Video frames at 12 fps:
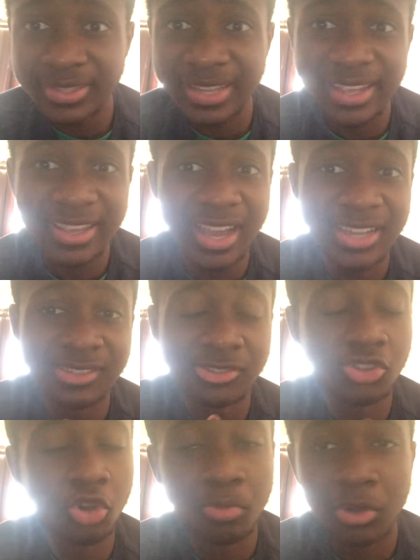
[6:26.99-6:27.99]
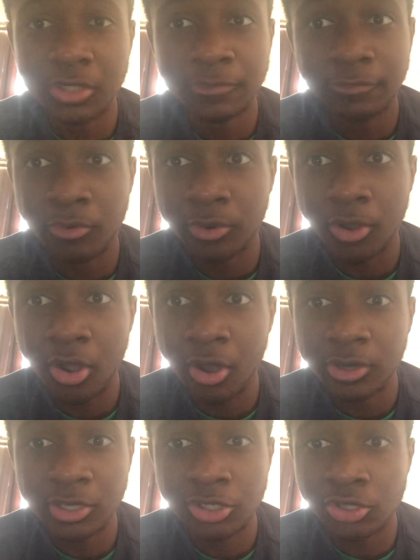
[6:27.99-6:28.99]
thank you guys so much for
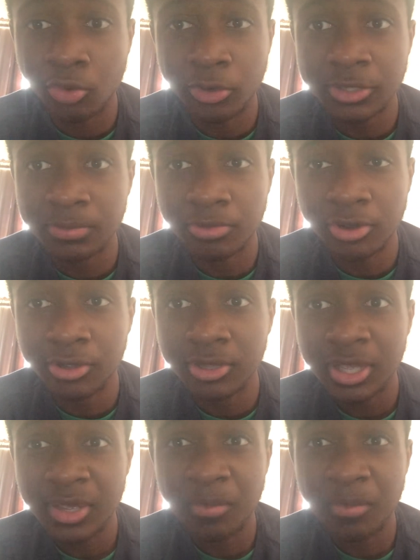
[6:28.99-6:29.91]
all the shorts, bro.